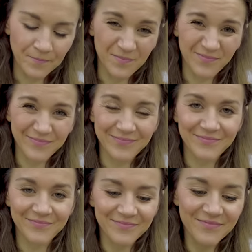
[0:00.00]

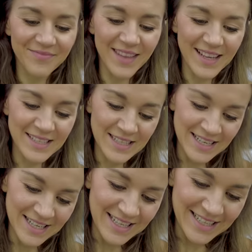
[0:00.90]

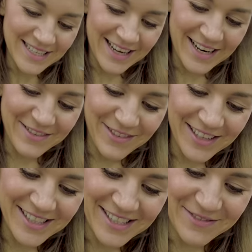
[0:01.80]
Coca-Cola. I don't want
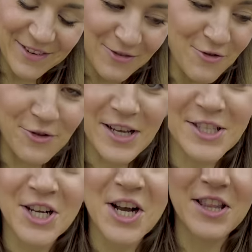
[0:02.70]
it to... Ooh,
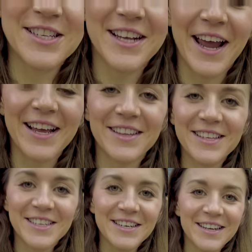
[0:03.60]
these, these, can,
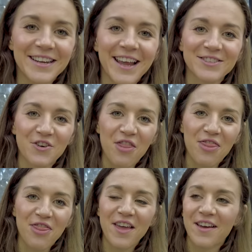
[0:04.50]
these Indian cans are
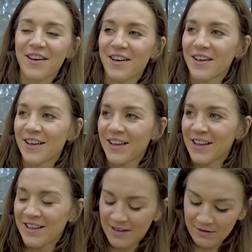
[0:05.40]
thick.
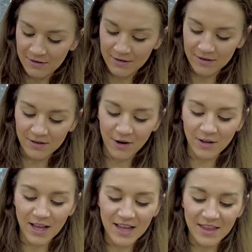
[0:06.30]

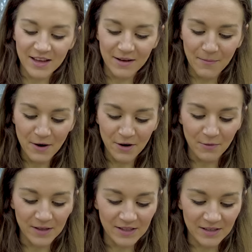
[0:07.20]
Not like the American
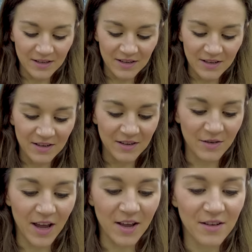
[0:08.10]
ones.
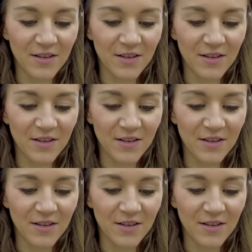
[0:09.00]
Okay.